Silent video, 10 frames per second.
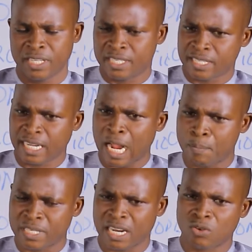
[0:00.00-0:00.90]
It is a
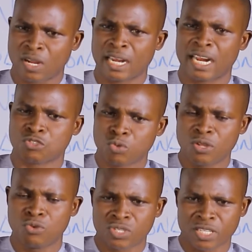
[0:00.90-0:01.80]
capital. You can as well
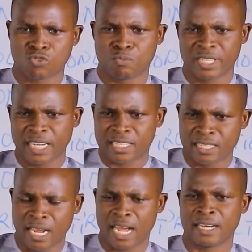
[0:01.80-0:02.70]
use it to be
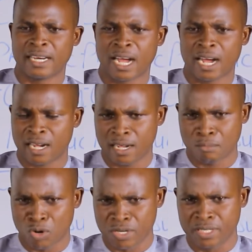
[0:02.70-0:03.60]
getting another
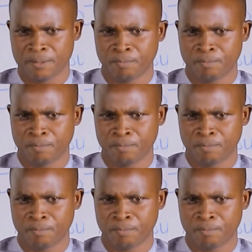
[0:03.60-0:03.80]
money.